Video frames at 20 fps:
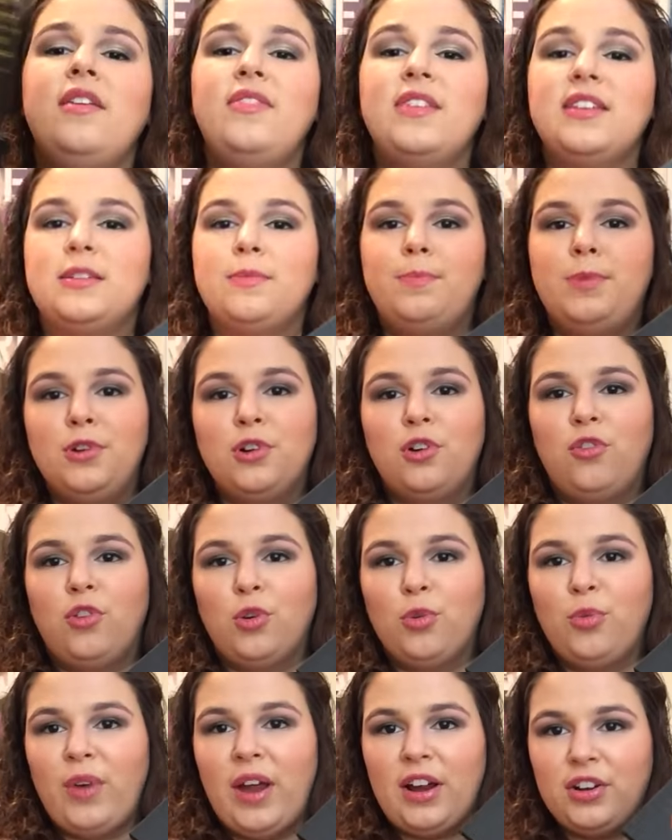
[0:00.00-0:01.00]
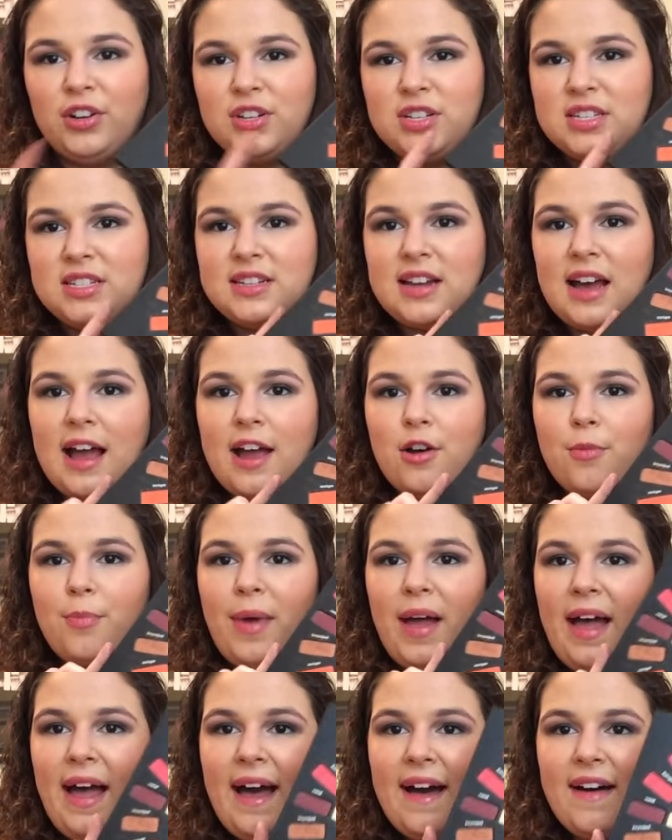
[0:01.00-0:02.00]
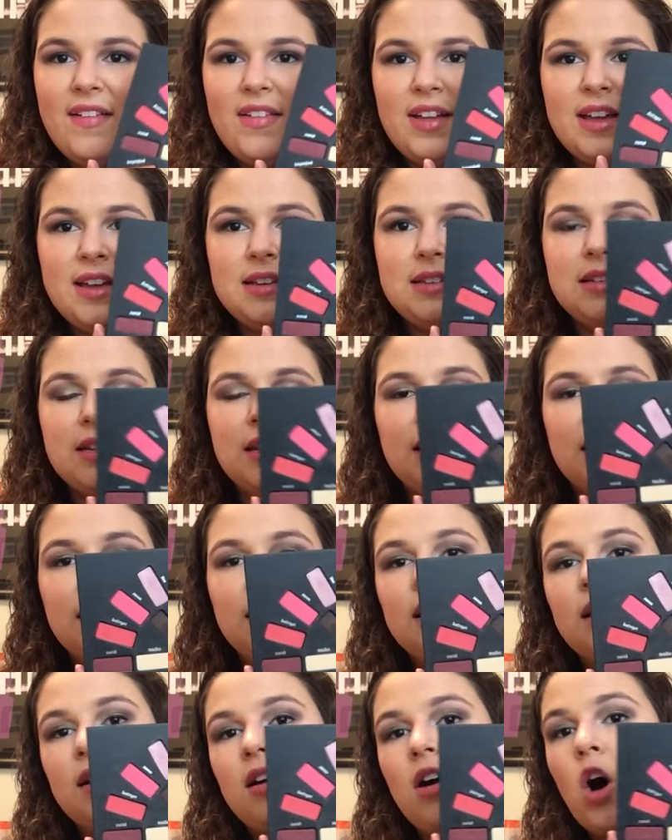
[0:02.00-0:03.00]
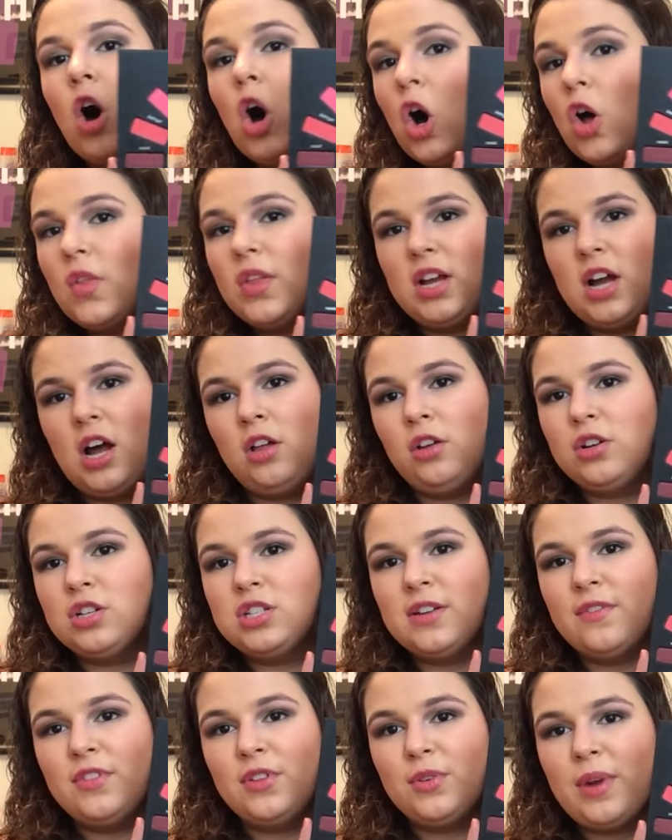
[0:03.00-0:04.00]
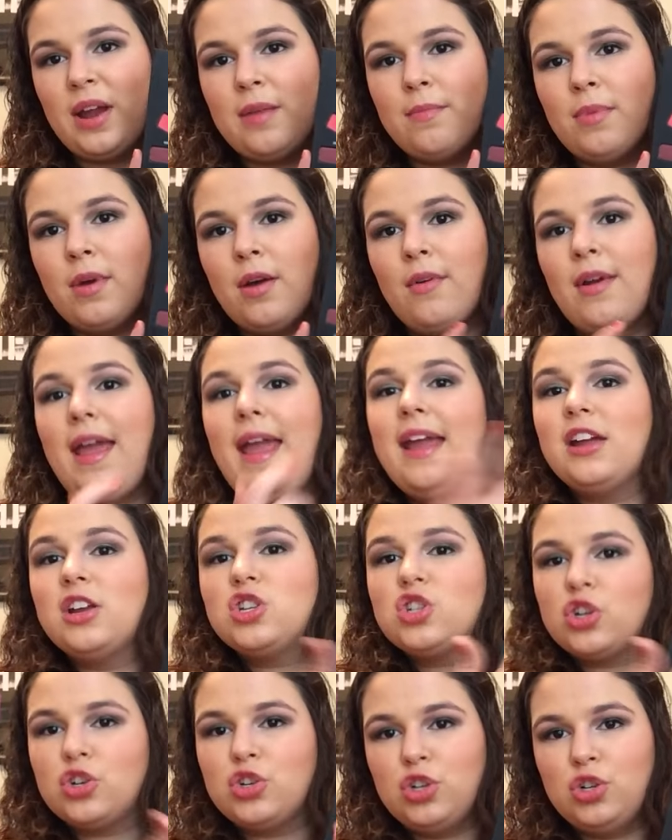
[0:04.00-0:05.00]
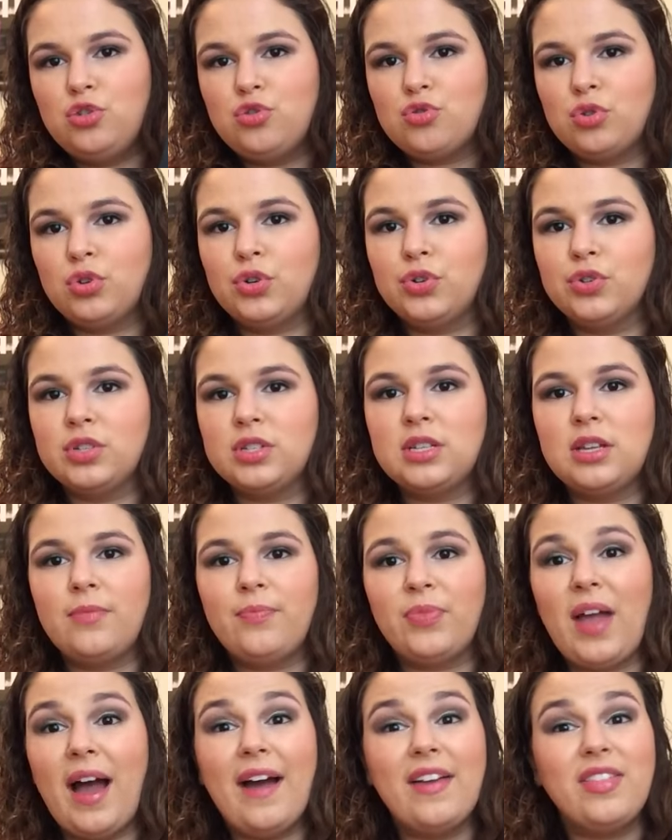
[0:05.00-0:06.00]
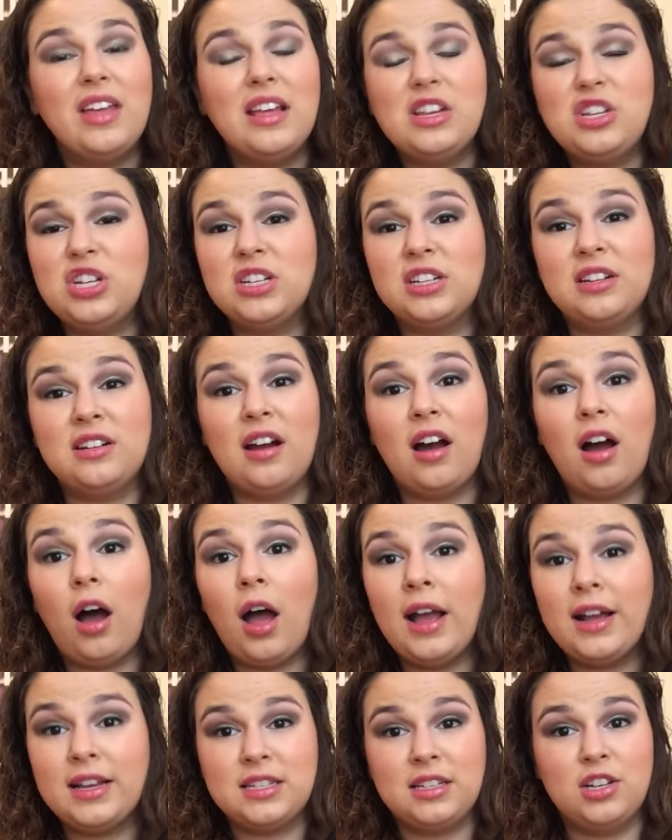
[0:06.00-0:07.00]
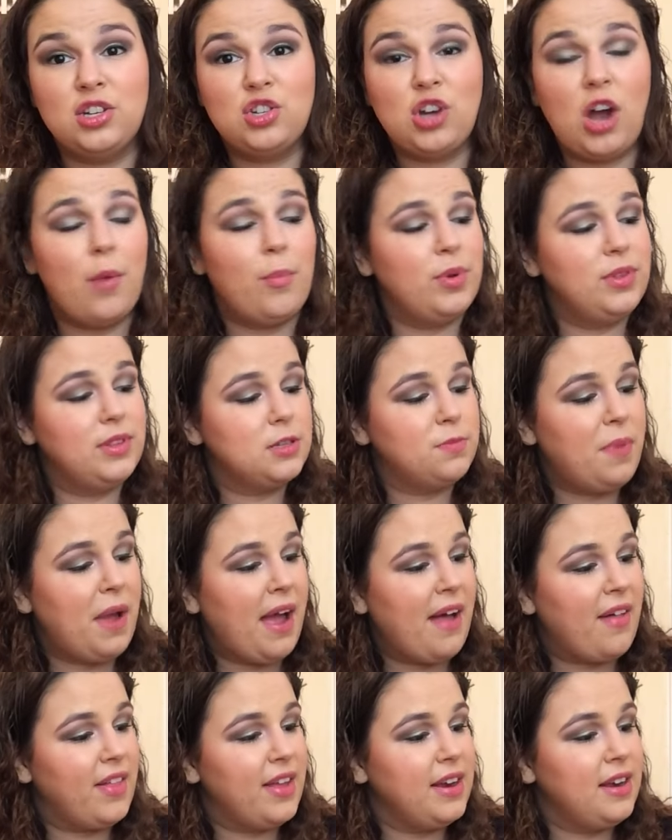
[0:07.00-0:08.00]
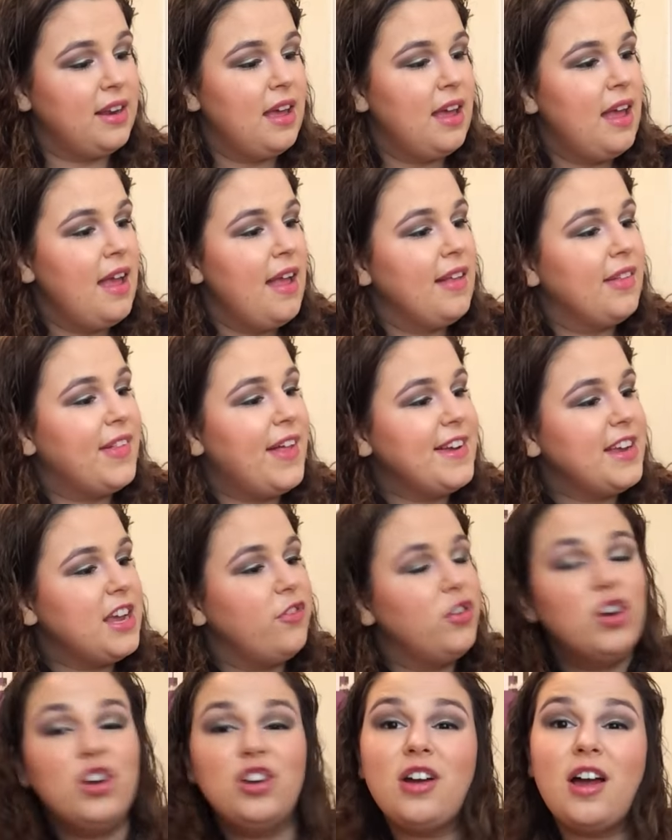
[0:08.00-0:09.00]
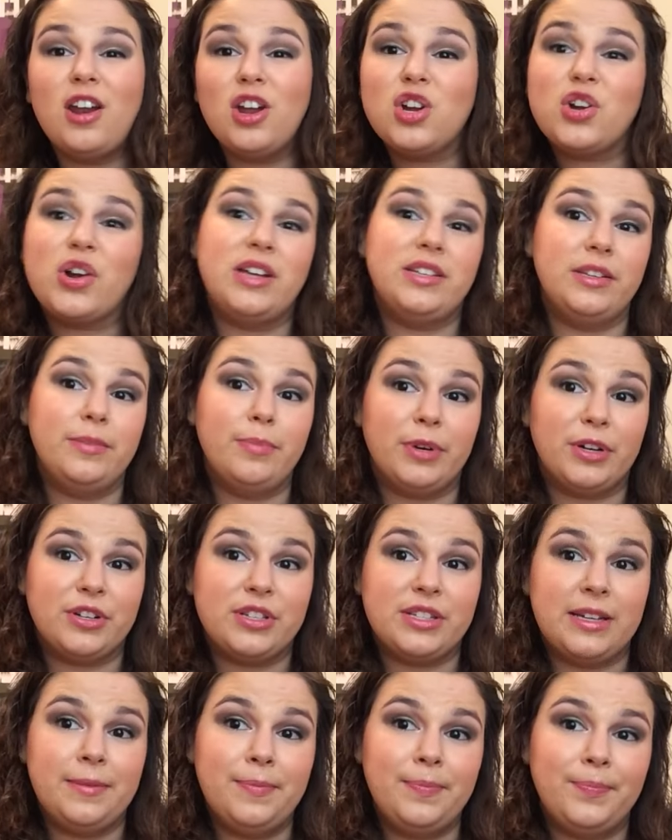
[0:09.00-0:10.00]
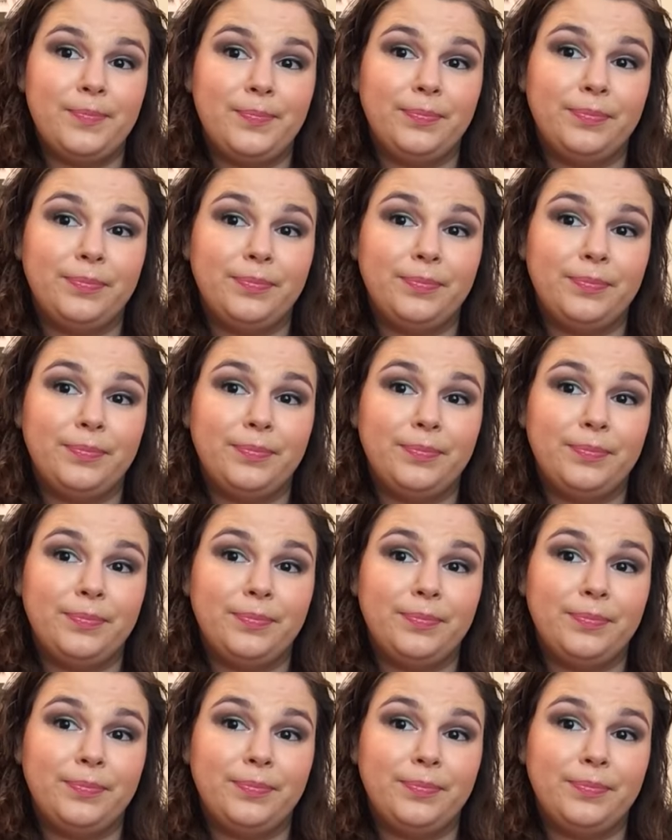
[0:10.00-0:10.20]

This beautiful record style palette. All the colors of the rainbow and your neutrals. I think she did an excellent job with this palette. Like, if you're not a crazy person,